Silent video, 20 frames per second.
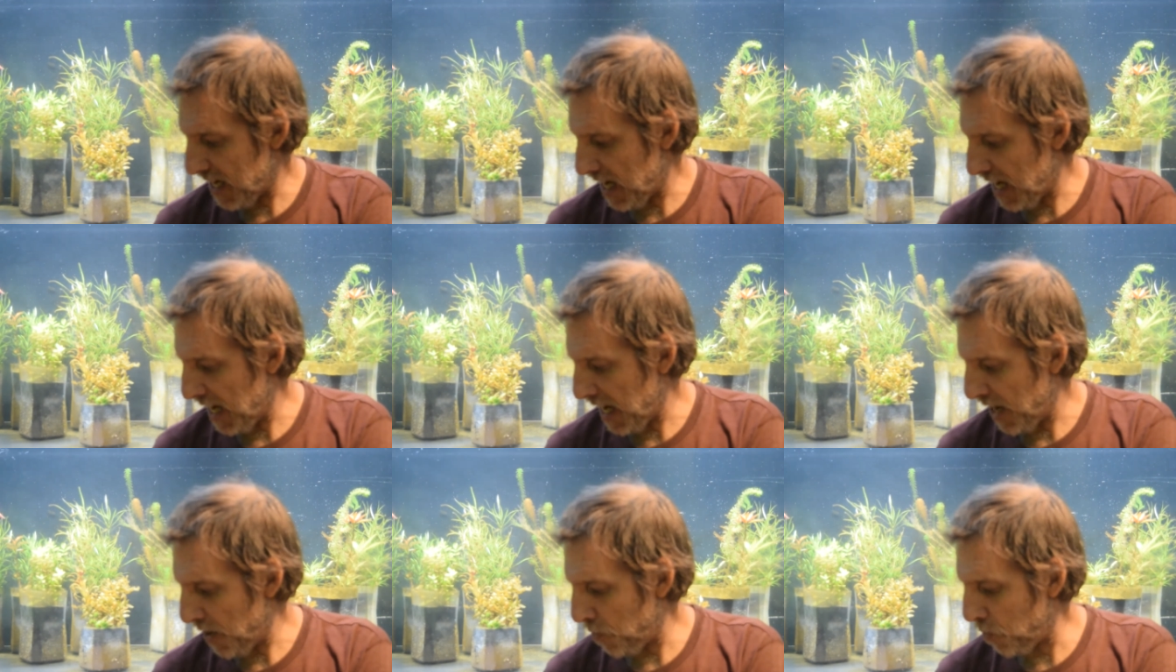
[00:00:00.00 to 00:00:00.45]

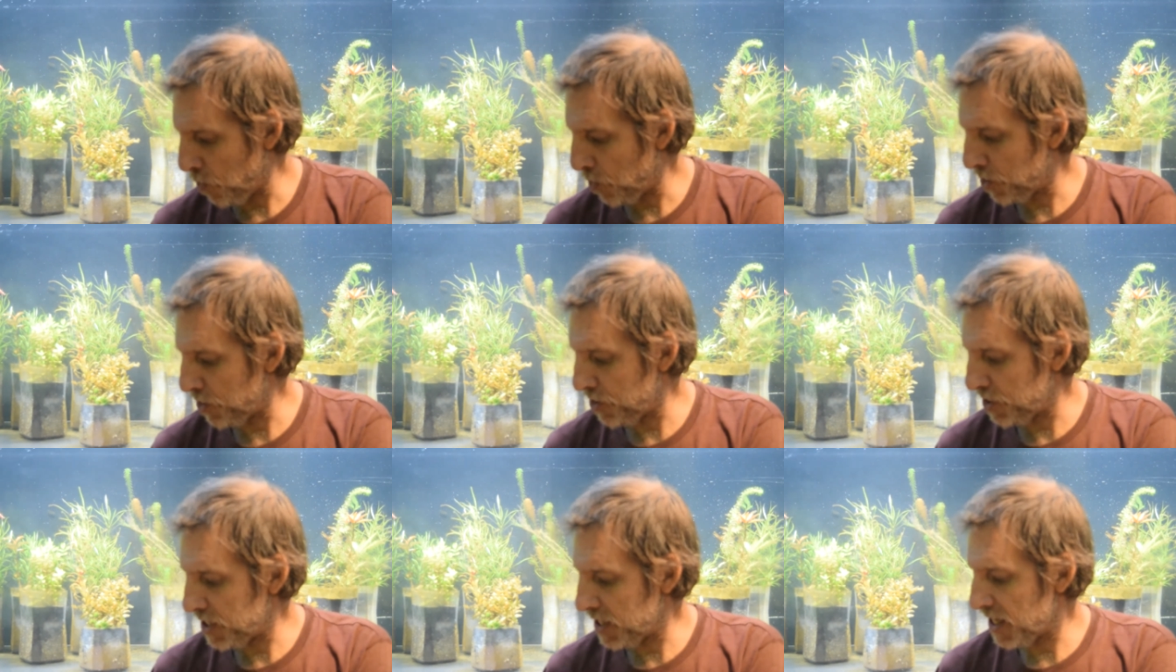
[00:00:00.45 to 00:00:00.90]
I
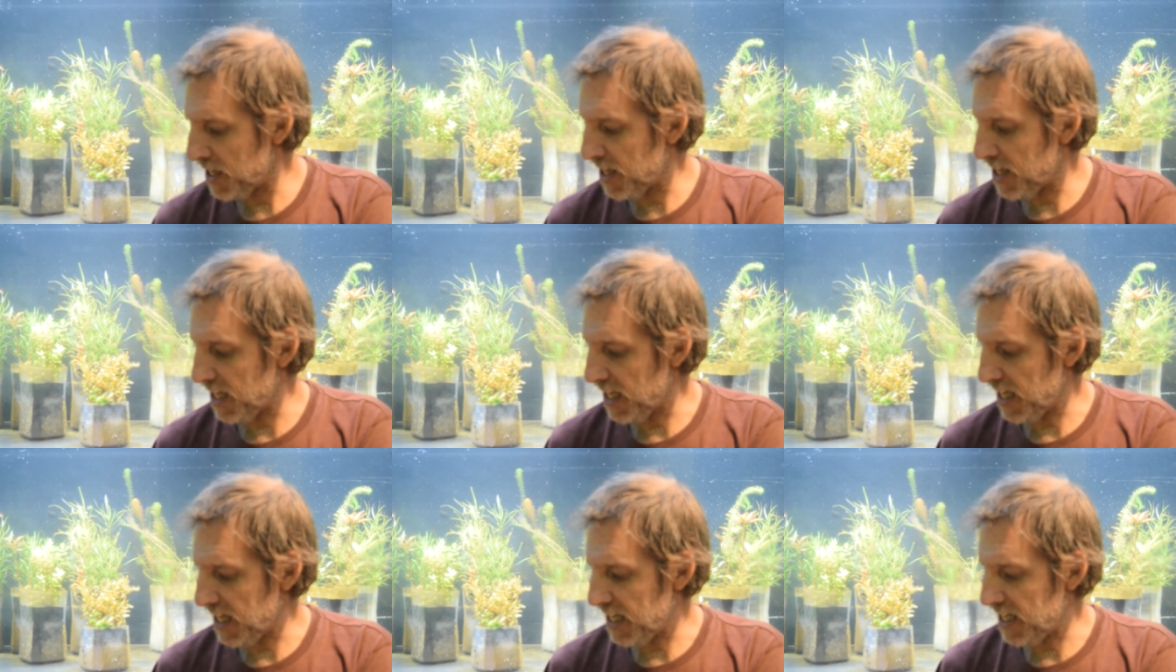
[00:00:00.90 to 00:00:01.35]
ordered
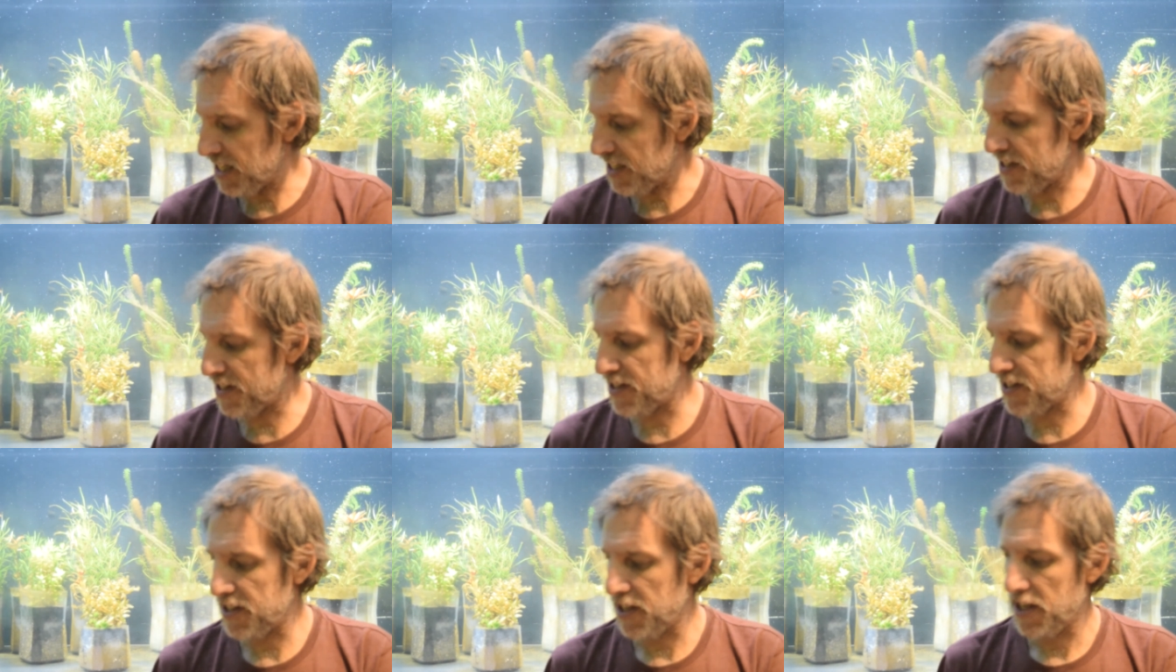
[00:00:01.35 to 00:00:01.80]

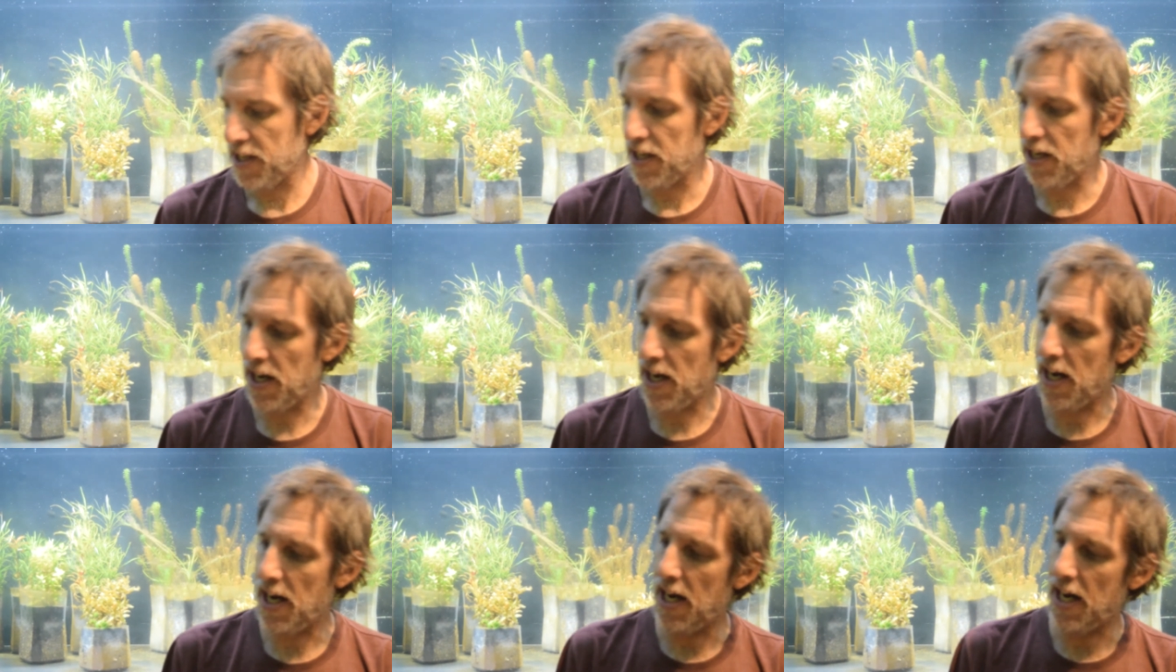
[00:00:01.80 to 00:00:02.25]
these
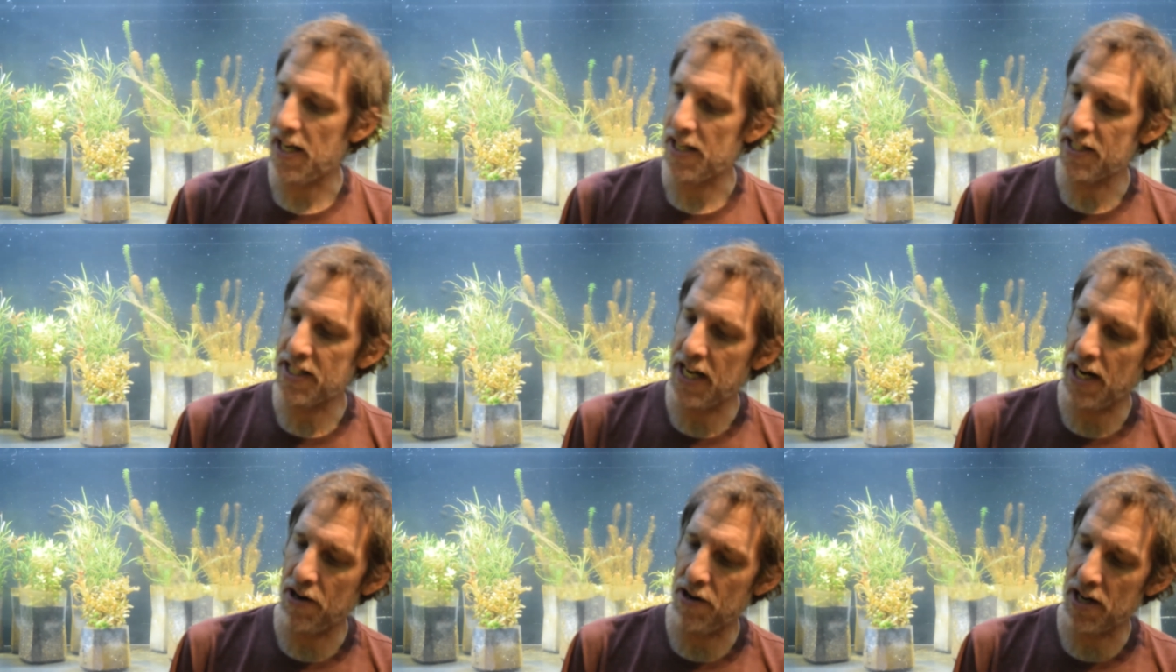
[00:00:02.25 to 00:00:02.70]

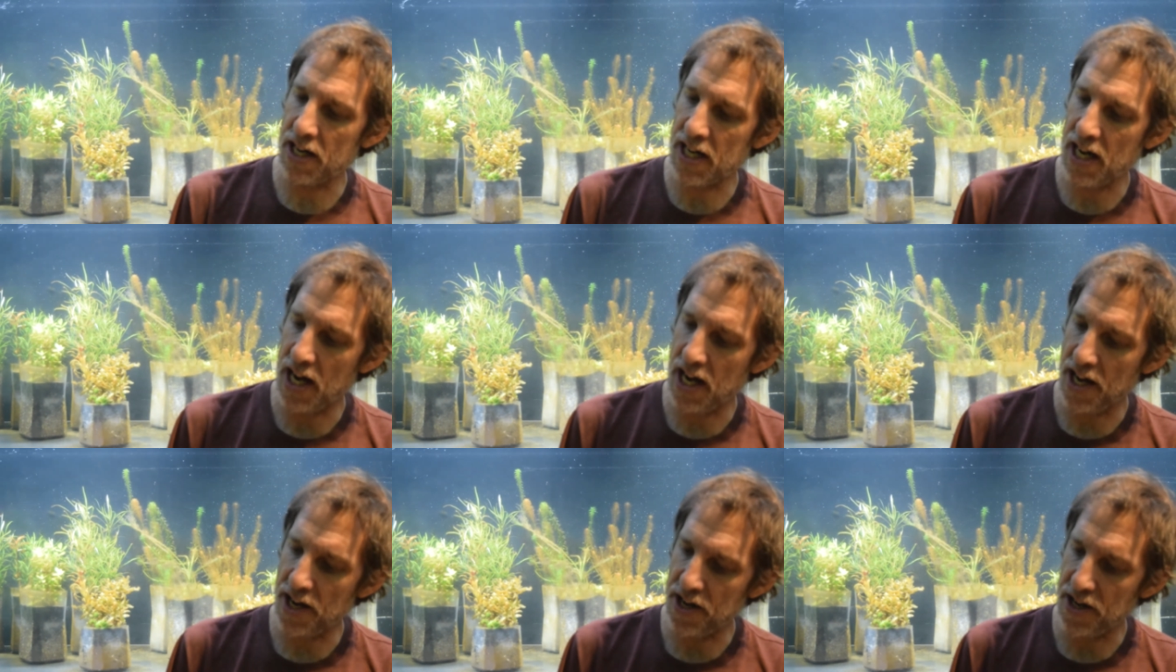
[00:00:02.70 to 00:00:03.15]

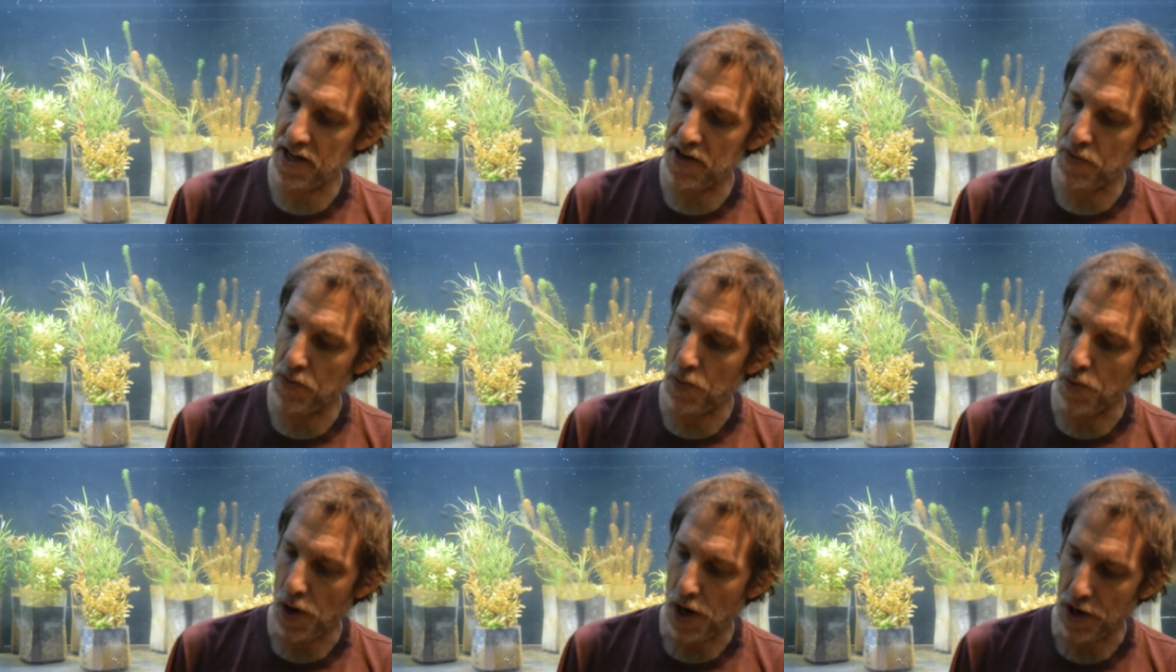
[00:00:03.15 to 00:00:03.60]

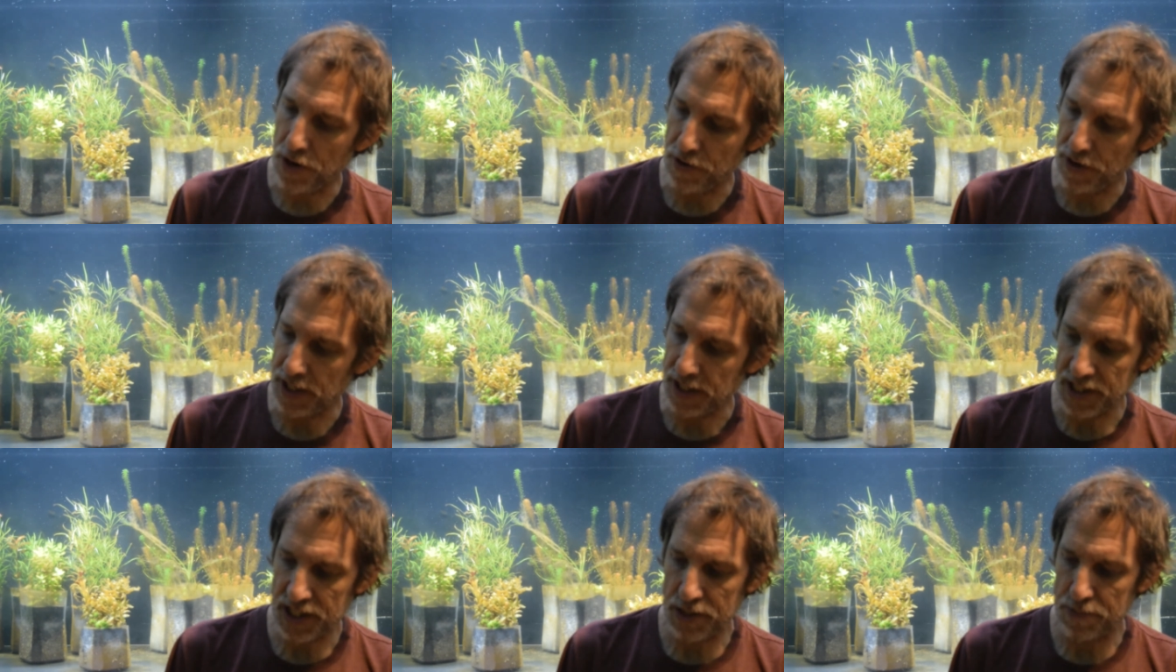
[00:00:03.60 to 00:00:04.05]
terracotta
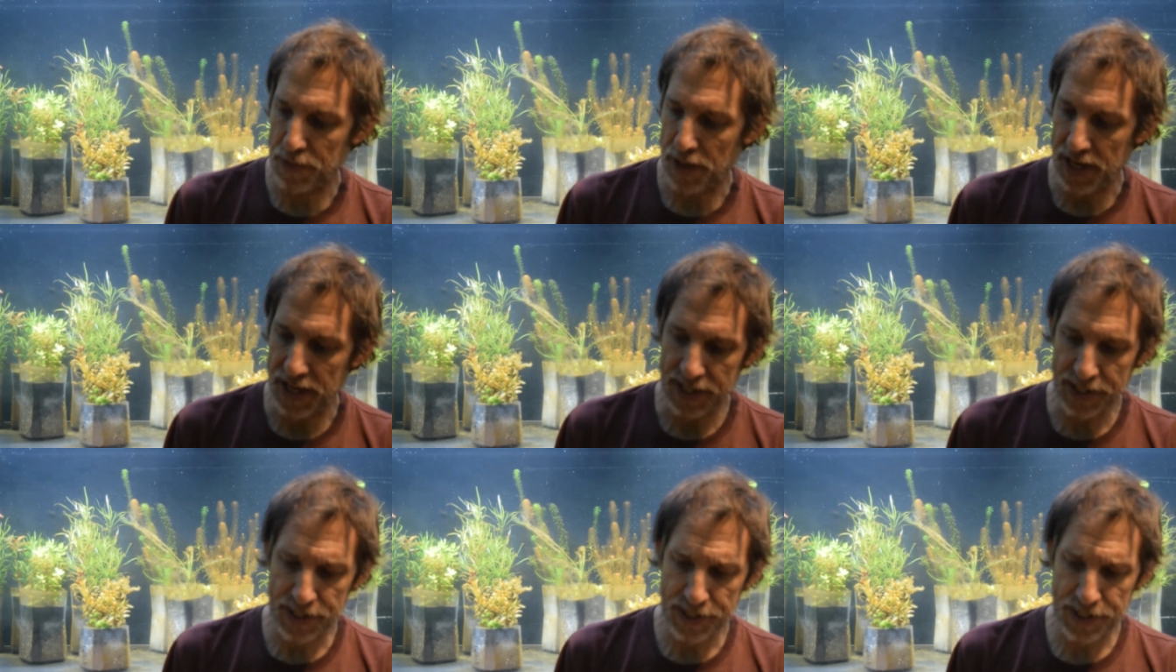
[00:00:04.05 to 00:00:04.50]
watering
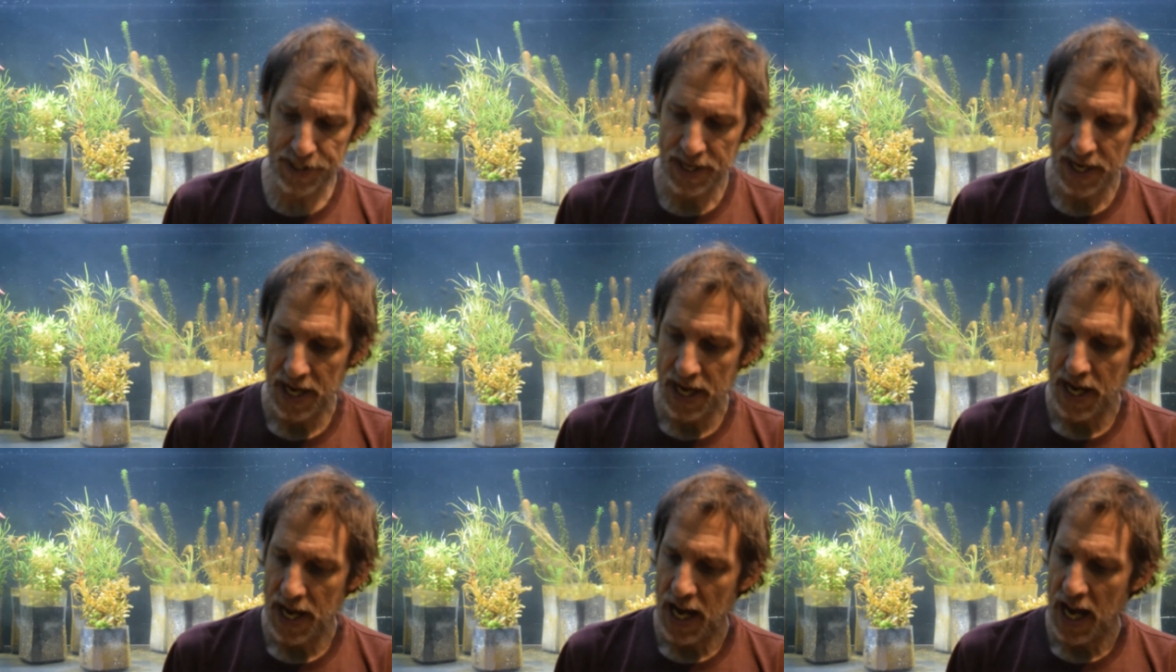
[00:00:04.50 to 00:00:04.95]
spikes.